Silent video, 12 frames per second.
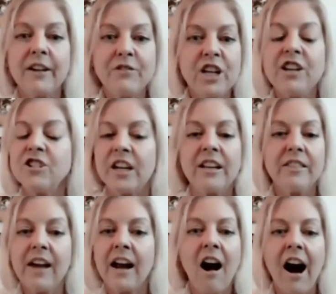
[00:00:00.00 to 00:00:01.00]
life
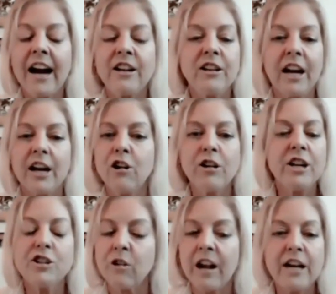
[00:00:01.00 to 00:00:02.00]
changing that I, I couldn't
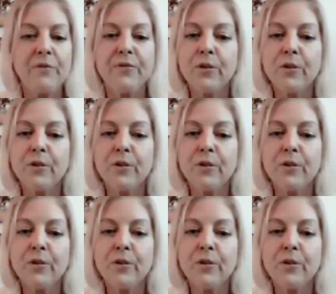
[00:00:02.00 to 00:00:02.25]
enjoy any